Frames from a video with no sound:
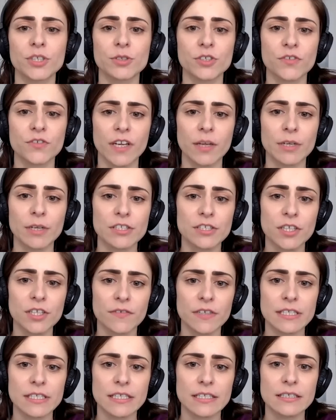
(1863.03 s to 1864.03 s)
Jewish Family
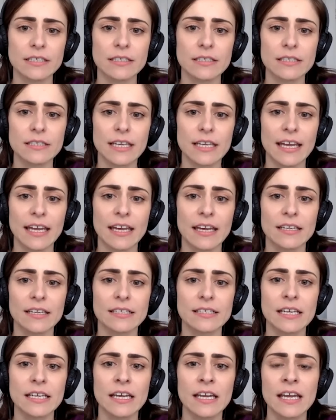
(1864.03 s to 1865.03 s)
Services.
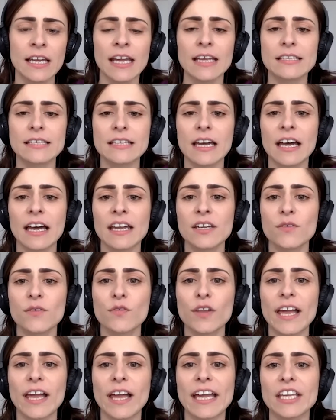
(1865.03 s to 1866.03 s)
And it's kind
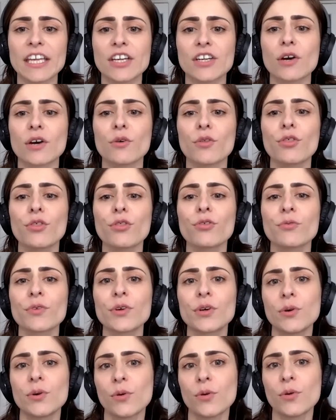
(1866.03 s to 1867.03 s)
of like,
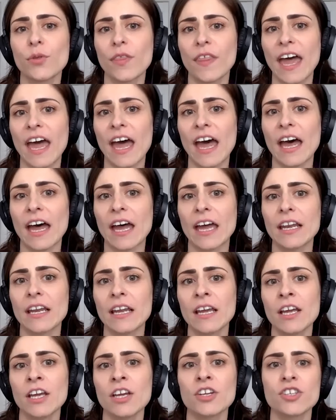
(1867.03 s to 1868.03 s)
through that,
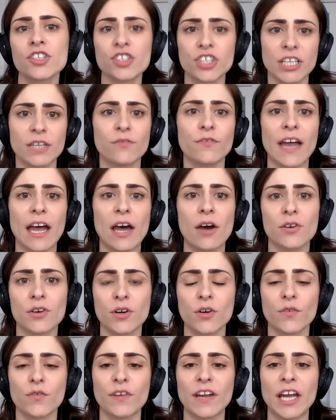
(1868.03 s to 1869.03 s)
she
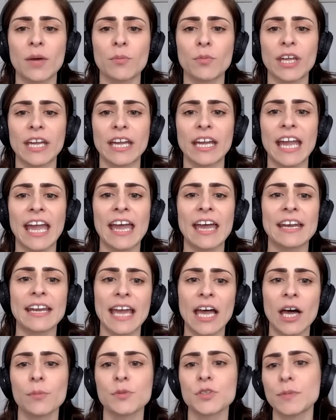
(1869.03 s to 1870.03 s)
found her family
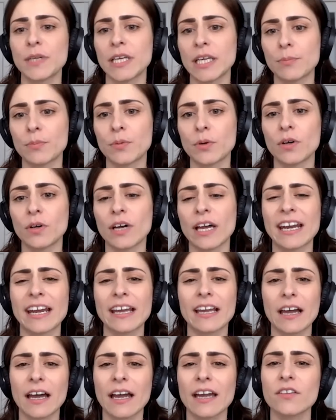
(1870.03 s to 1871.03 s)
and helped people.
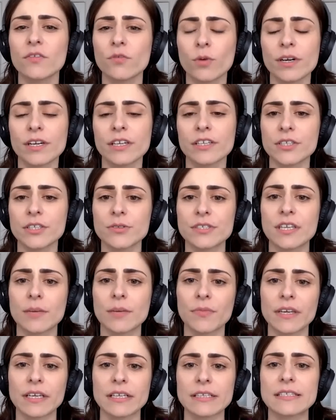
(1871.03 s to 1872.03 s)
And I kind of want to do
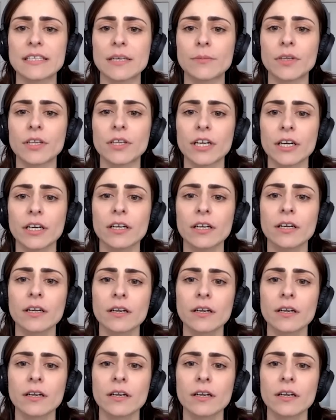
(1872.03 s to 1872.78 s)
something similar.